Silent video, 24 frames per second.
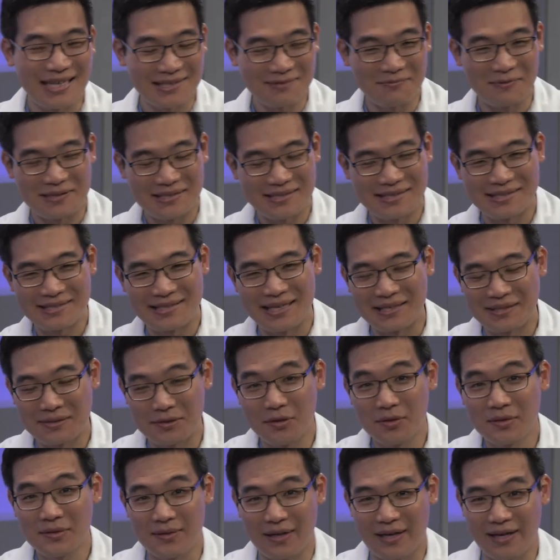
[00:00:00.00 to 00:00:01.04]
that's what success
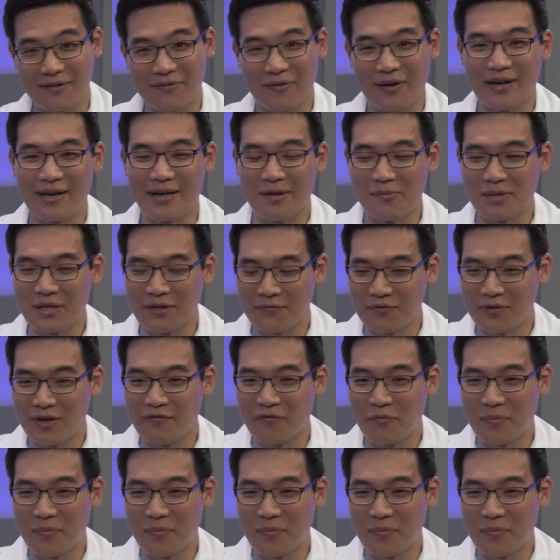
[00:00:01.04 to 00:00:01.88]
looks like, right? I mean, if you yeah.